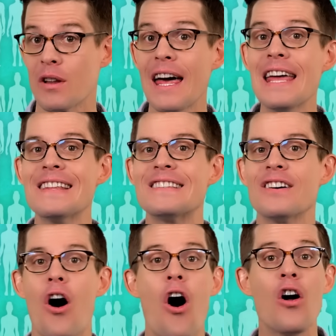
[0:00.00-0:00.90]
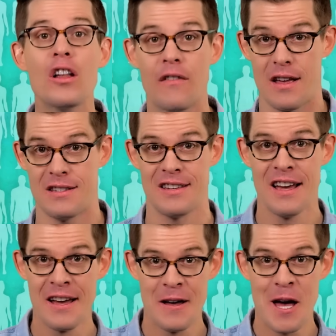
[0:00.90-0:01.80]
related to all of us.
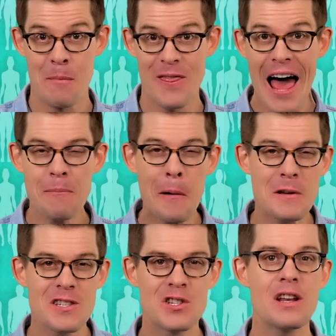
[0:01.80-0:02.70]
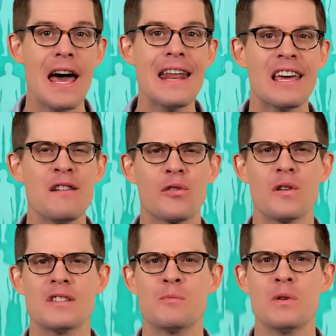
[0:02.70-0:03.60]
But that person's genetic
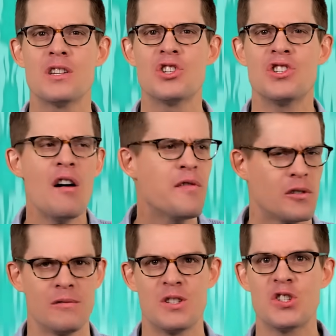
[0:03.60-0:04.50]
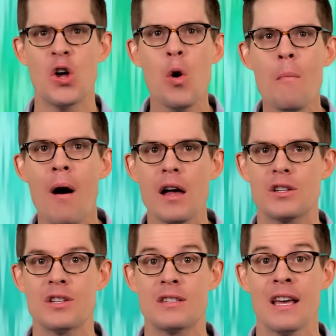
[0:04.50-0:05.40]
influence has been shuffled so
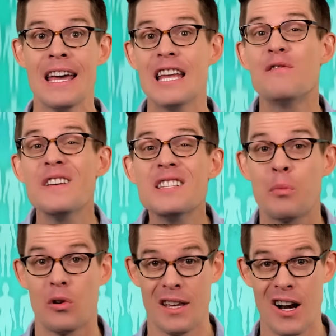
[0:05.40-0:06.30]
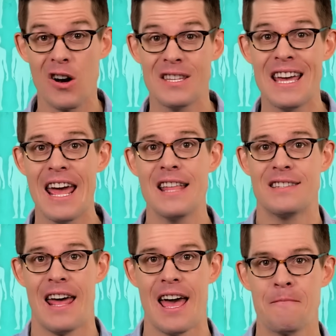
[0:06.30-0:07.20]
much it's invisible in our D N A
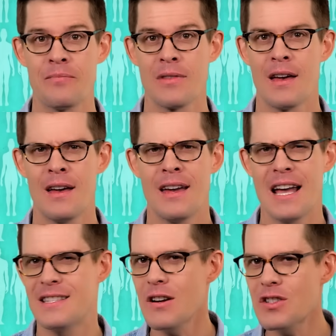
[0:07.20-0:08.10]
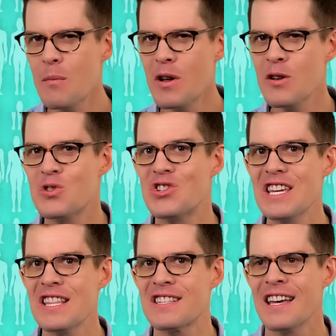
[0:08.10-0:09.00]
today. Is there someone whose
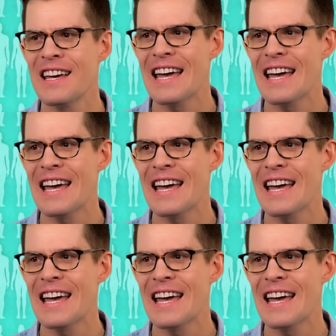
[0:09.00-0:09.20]
genes